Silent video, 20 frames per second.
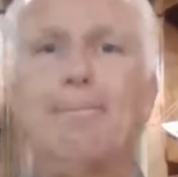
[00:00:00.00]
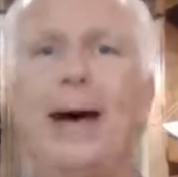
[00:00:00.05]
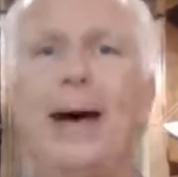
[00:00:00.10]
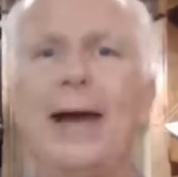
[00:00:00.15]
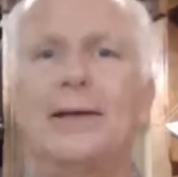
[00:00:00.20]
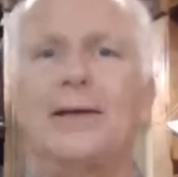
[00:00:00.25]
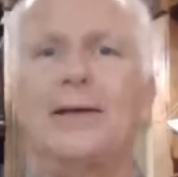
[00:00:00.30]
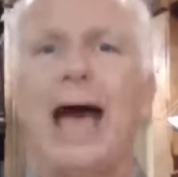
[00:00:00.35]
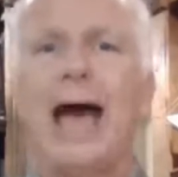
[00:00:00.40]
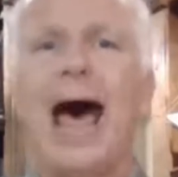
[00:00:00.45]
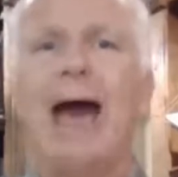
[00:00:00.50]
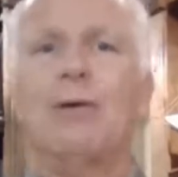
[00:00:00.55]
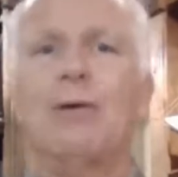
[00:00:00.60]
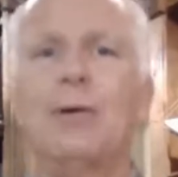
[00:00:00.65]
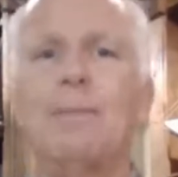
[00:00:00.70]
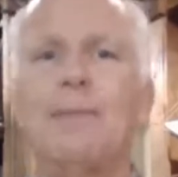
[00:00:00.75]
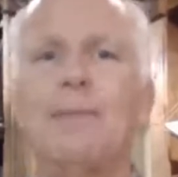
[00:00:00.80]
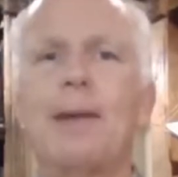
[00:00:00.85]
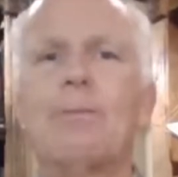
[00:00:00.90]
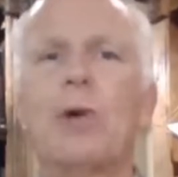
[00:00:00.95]
But I
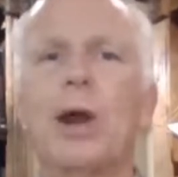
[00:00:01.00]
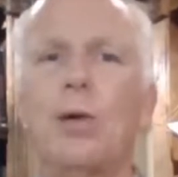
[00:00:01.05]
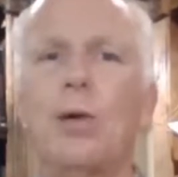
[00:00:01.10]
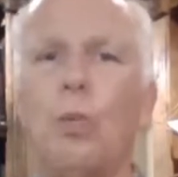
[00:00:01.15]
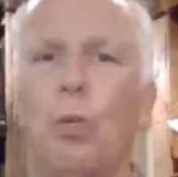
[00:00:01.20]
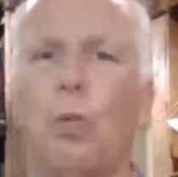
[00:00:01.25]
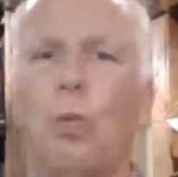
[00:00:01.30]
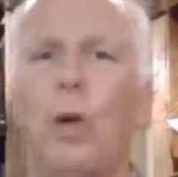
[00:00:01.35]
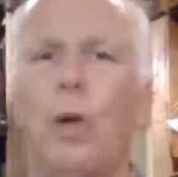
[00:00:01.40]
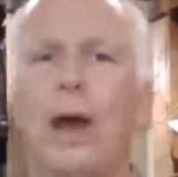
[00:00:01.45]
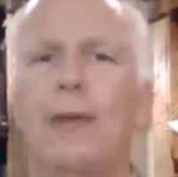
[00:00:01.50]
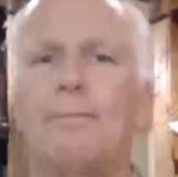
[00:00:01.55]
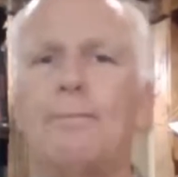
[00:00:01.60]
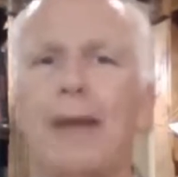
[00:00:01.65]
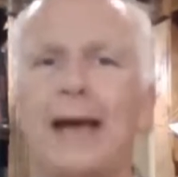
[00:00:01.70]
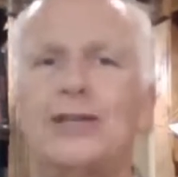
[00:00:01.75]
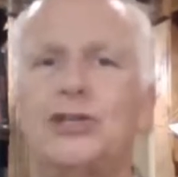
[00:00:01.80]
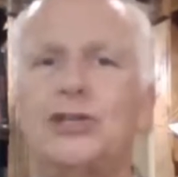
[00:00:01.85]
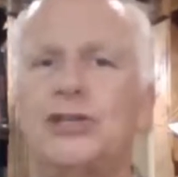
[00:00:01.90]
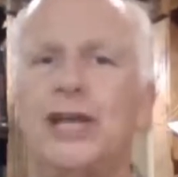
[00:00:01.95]
remember in
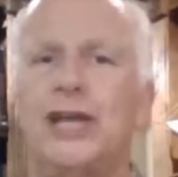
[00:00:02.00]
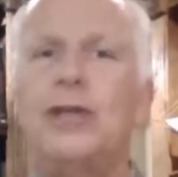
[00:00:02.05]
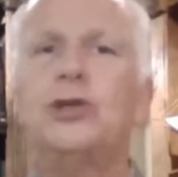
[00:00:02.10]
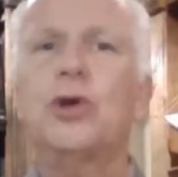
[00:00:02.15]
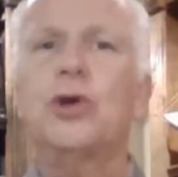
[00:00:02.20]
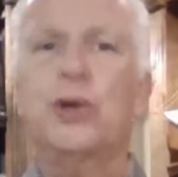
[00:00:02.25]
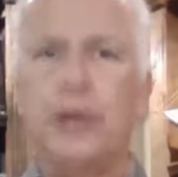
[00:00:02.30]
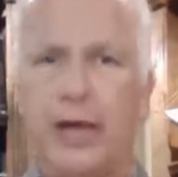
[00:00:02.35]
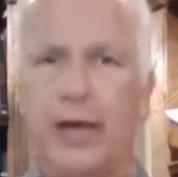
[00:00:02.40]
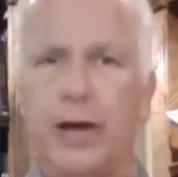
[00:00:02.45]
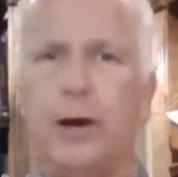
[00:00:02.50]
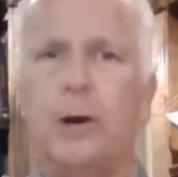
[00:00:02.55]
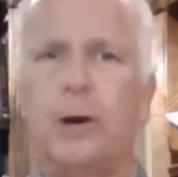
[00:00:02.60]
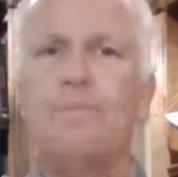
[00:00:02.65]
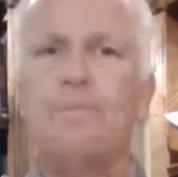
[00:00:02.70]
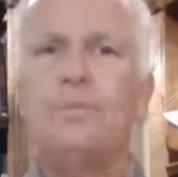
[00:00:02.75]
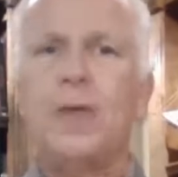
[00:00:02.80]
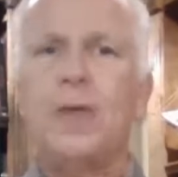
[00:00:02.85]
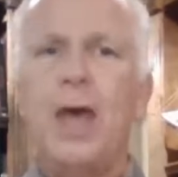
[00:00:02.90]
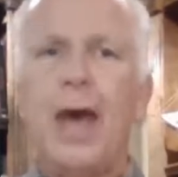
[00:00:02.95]
my senior
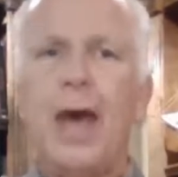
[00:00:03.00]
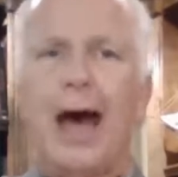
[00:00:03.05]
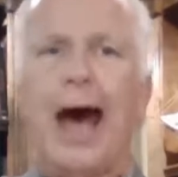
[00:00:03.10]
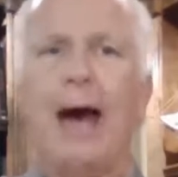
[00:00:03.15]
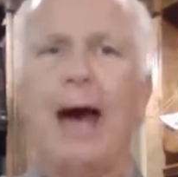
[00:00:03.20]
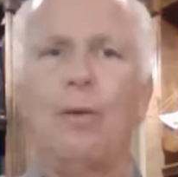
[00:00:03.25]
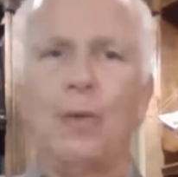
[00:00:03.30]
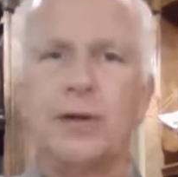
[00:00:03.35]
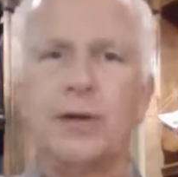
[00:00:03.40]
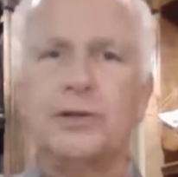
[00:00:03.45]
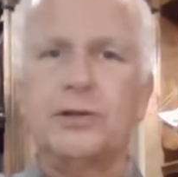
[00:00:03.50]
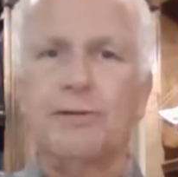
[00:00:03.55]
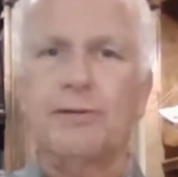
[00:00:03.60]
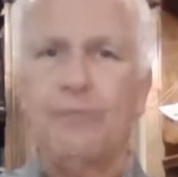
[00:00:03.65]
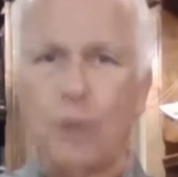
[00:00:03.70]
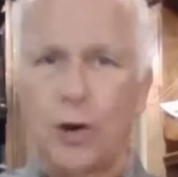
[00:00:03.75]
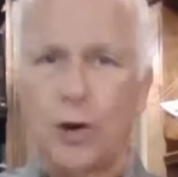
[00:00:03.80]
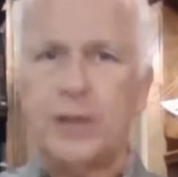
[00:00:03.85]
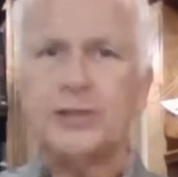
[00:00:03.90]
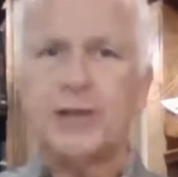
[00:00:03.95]
year, I went to
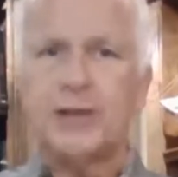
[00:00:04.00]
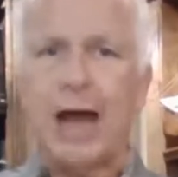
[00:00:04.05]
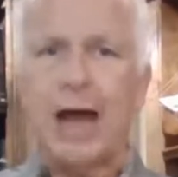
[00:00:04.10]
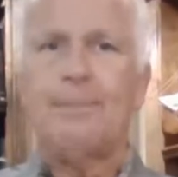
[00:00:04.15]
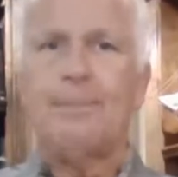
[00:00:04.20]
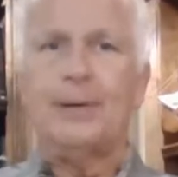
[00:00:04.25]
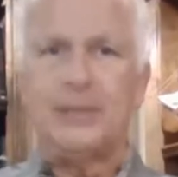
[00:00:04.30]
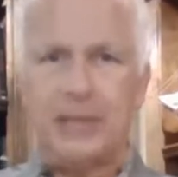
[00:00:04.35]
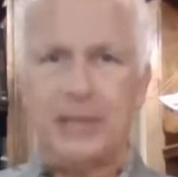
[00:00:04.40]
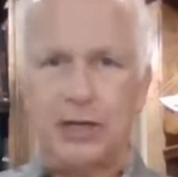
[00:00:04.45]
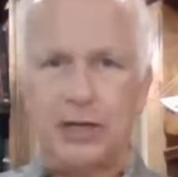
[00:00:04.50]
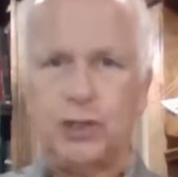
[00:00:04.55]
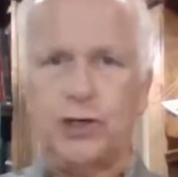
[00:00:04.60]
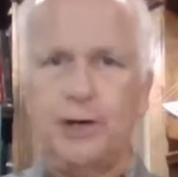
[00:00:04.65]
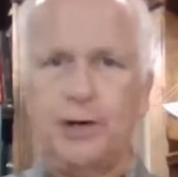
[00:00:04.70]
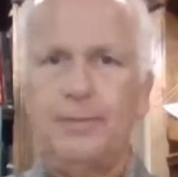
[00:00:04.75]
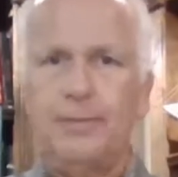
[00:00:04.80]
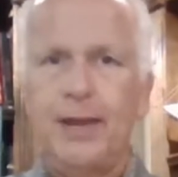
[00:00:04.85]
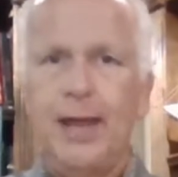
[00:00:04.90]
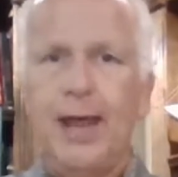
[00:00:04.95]
voice
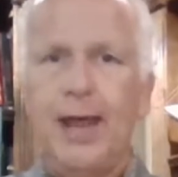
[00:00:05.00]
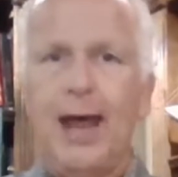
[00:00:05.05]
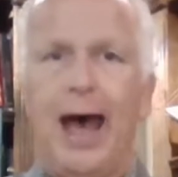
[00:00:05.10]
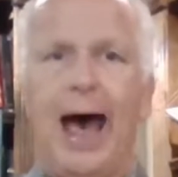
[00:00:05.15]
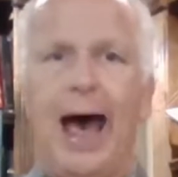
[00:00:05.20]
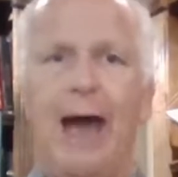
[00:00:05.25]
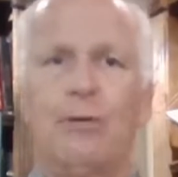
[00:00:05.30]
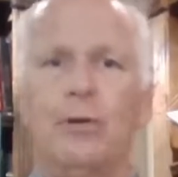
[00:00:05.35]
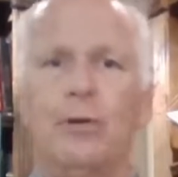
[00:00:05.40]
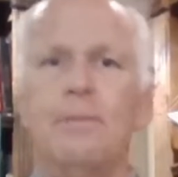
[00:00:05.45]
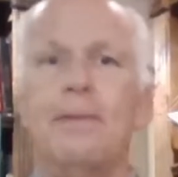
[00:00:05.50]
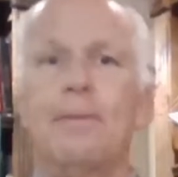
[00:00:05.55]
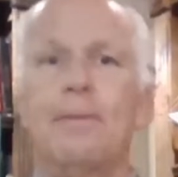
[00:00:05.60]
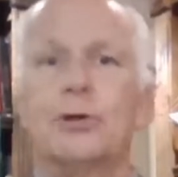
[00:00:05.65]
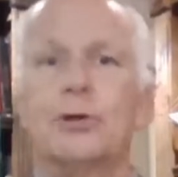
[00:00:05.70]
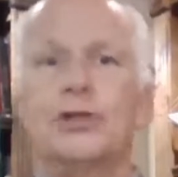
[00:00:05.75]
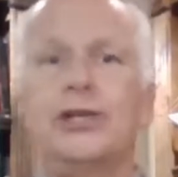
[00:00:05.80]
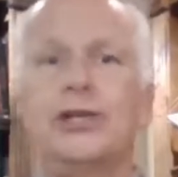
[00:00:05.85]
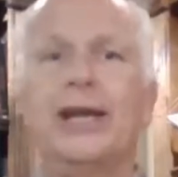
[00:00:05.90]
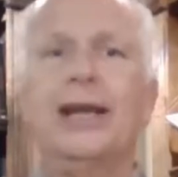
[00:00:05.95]
competition. I
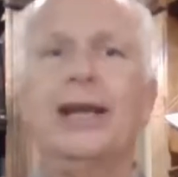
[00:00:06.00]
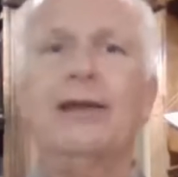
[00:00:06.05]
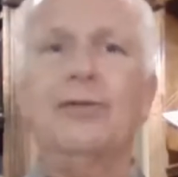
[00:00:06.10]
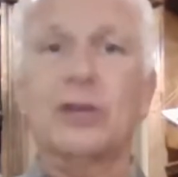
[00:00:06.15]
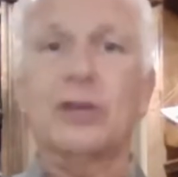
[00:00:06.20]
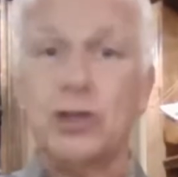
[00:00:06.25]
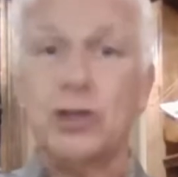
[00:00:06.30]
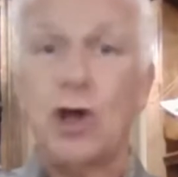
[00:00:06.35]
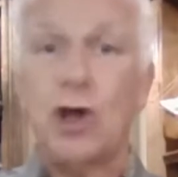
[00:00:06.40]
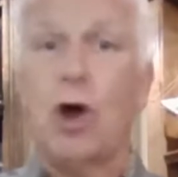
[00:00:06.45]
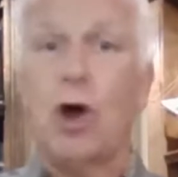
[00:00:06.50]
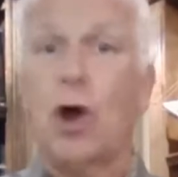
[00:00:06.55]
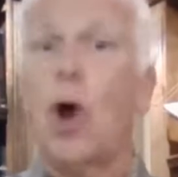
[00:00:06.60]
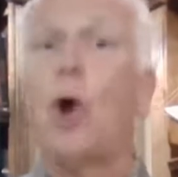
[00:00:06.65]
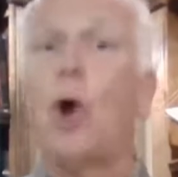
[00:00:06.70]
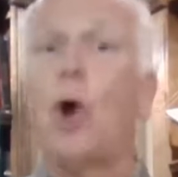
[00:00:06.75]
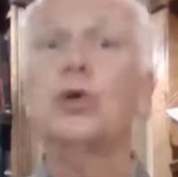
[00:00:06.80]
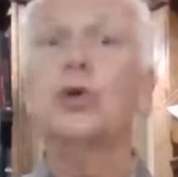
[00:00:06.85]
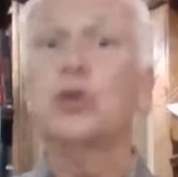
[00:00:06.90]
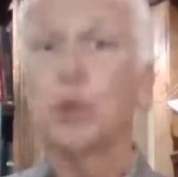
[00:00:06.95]
remember singing the song,
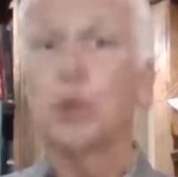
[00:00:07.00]
"Oh